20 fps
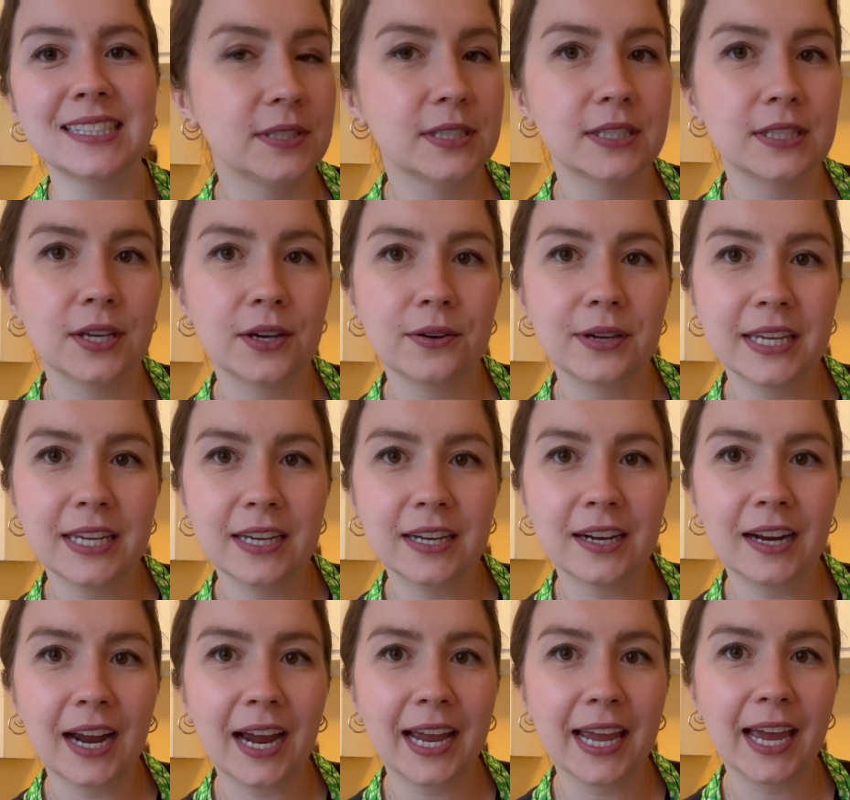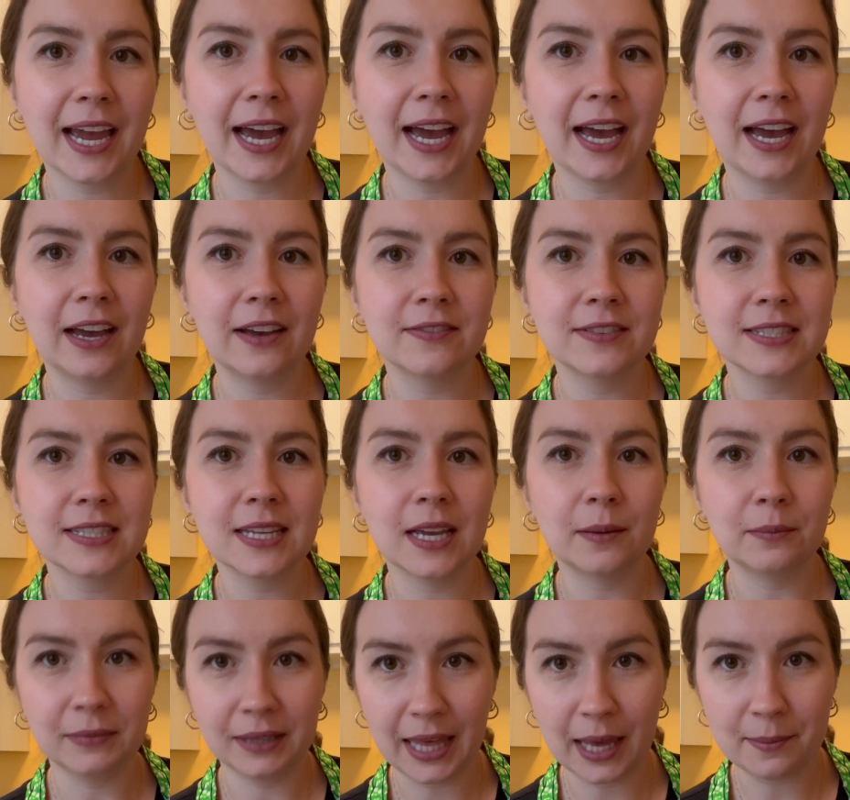So here I have
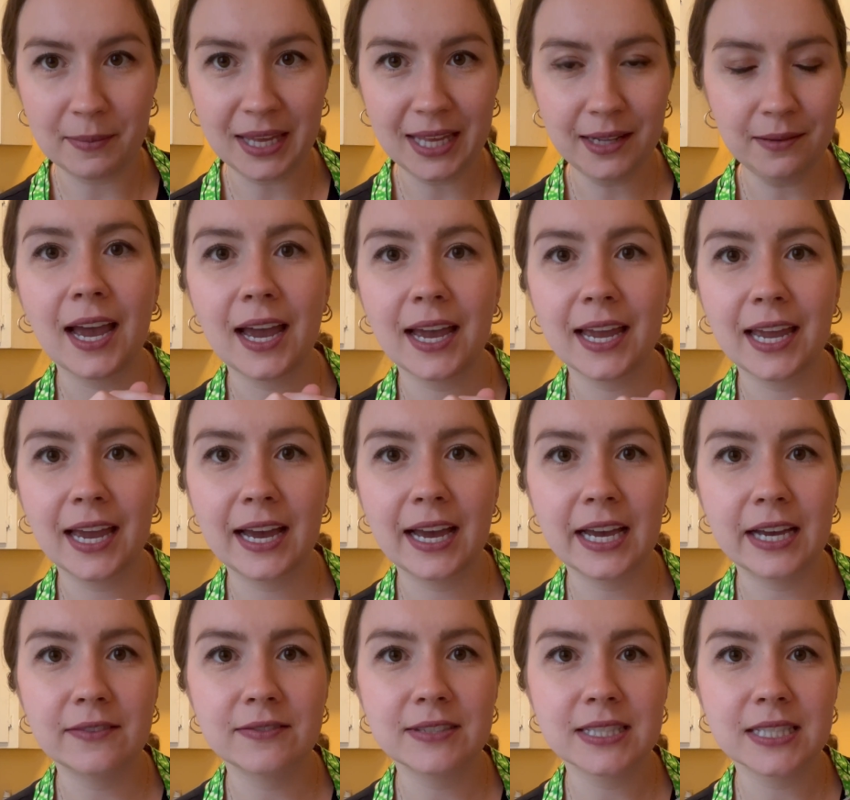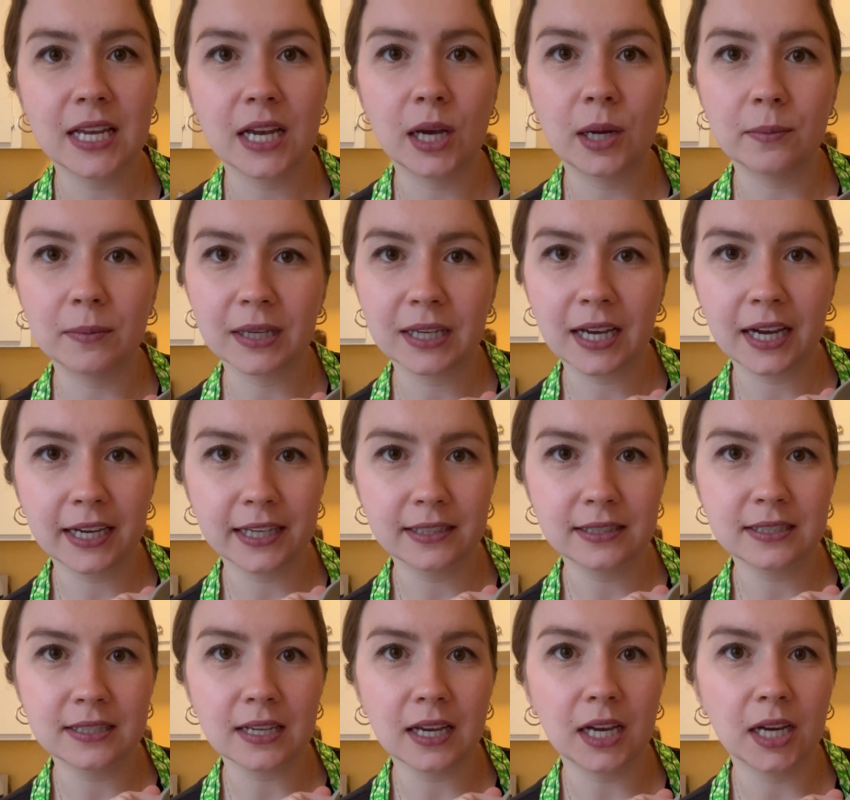some lemon, I have some
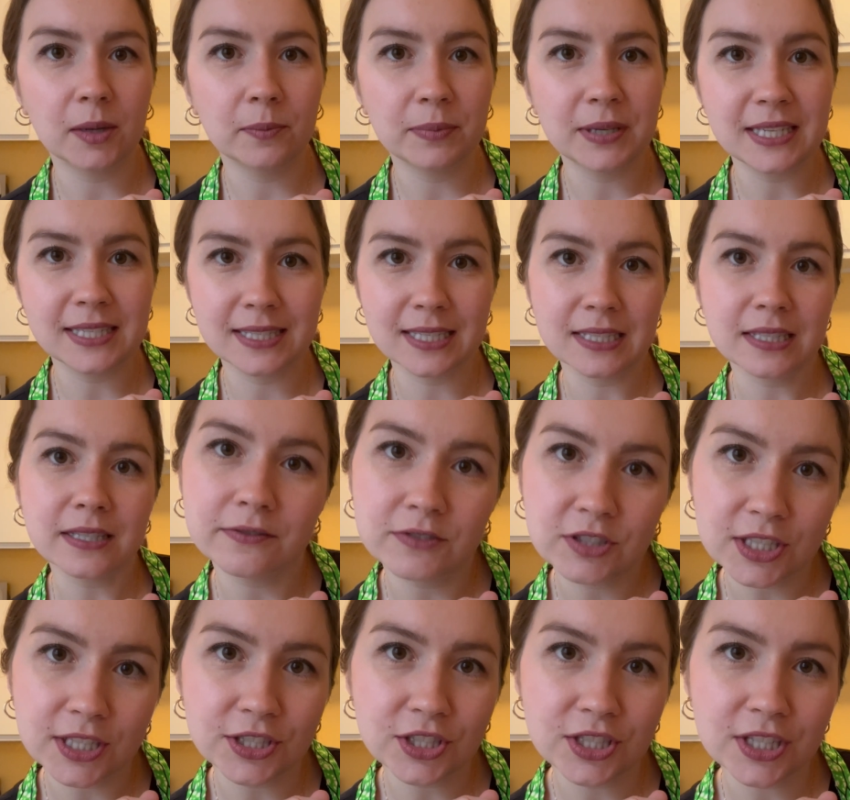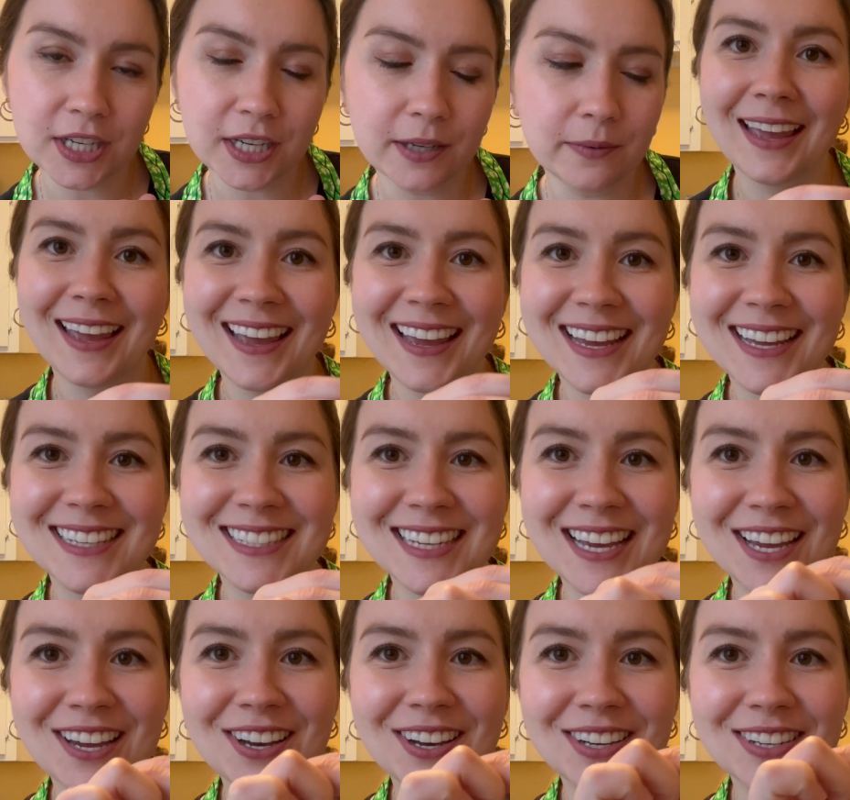cut up pieces ginger, and
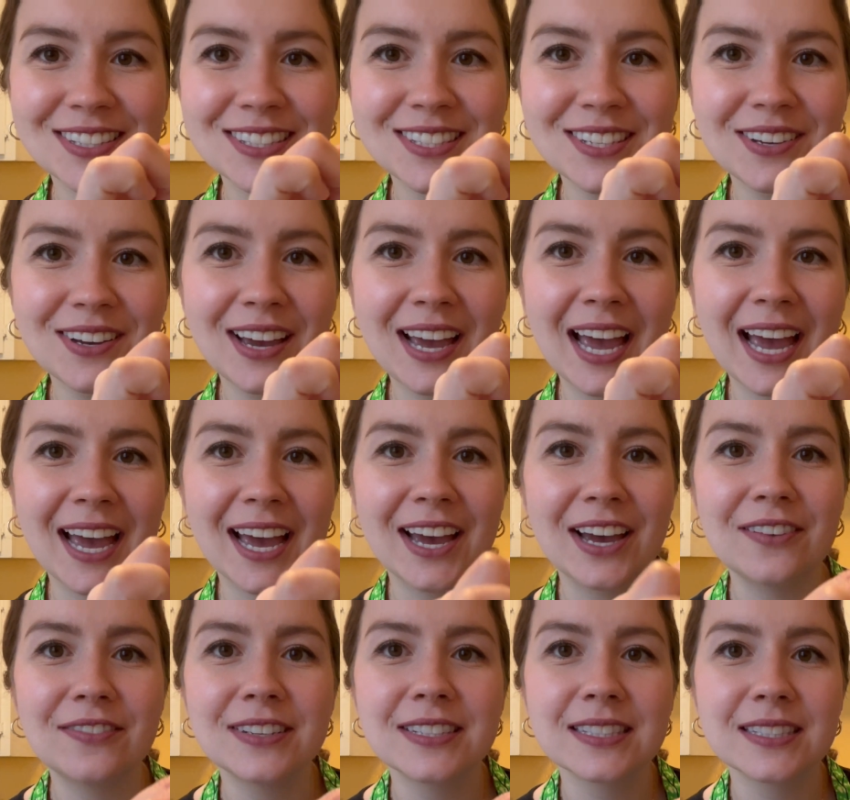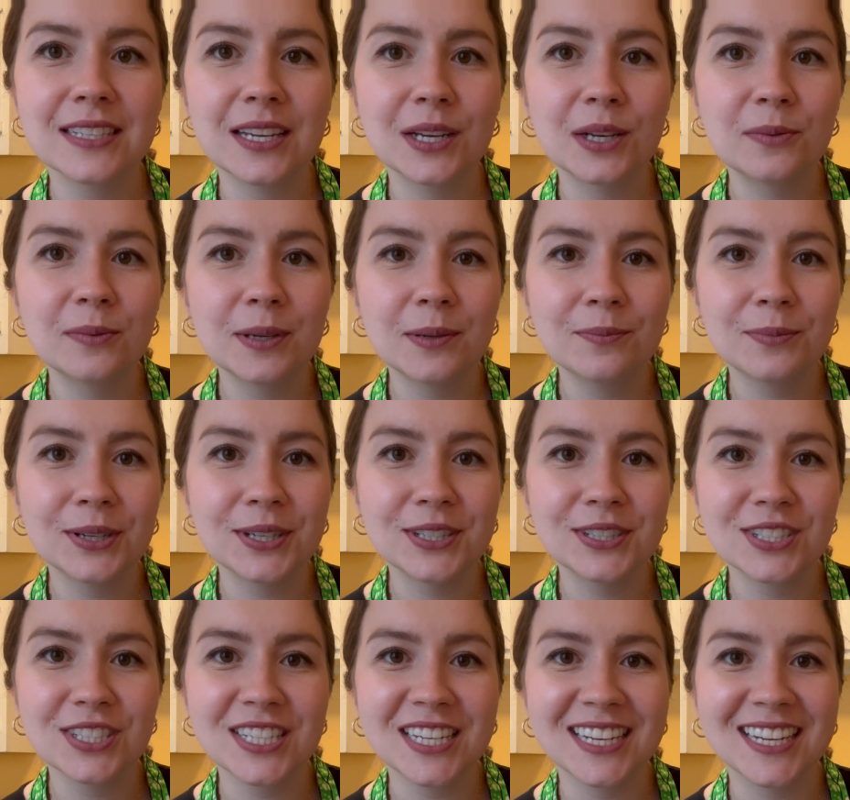I also have some
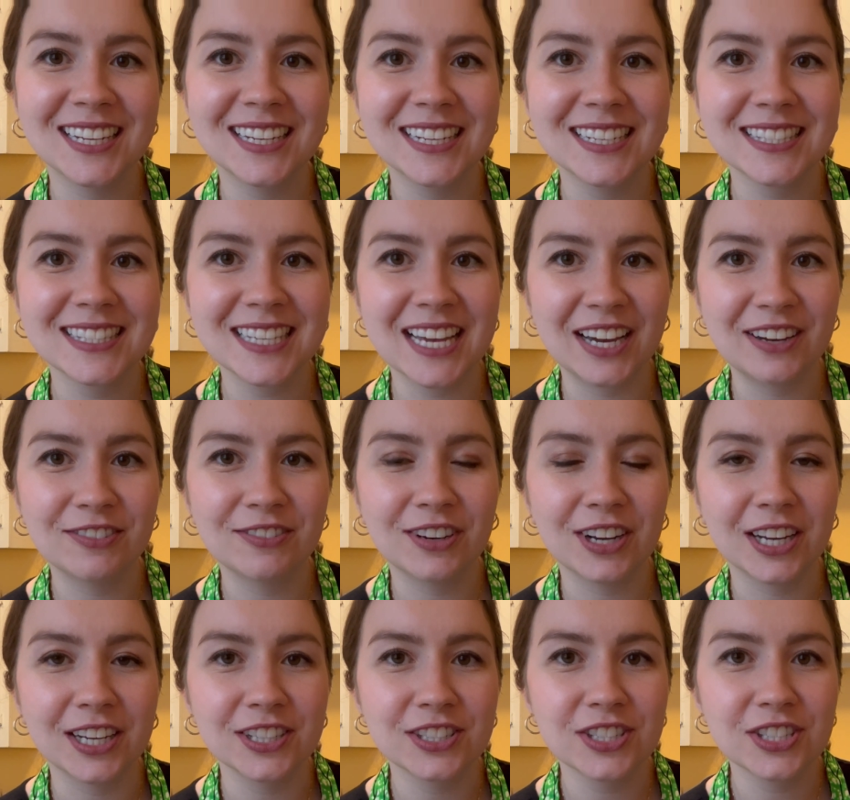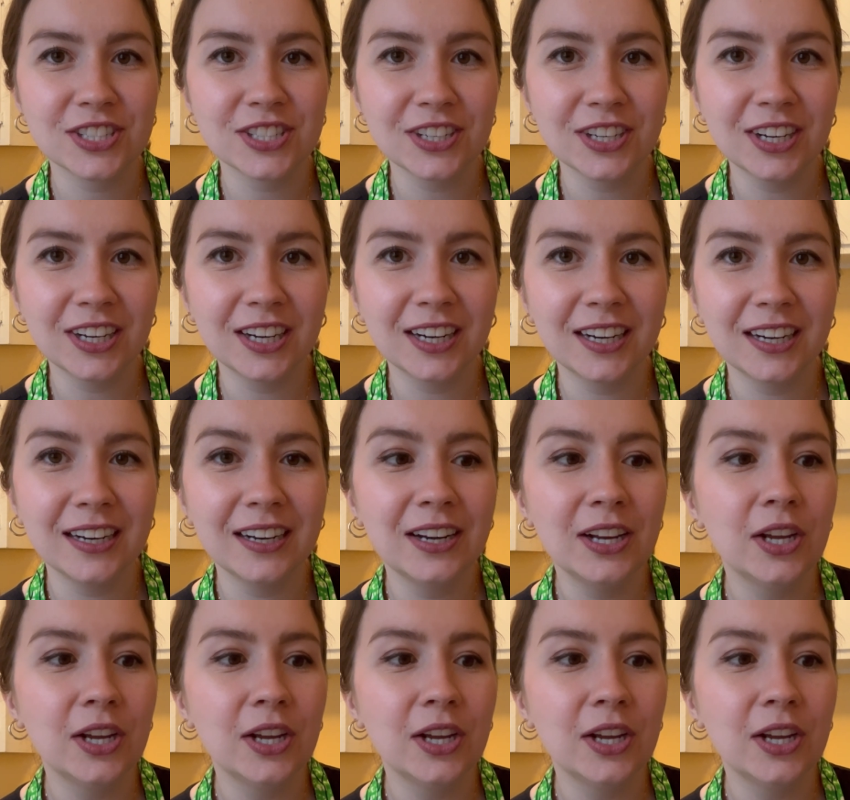Persian saffron sugar,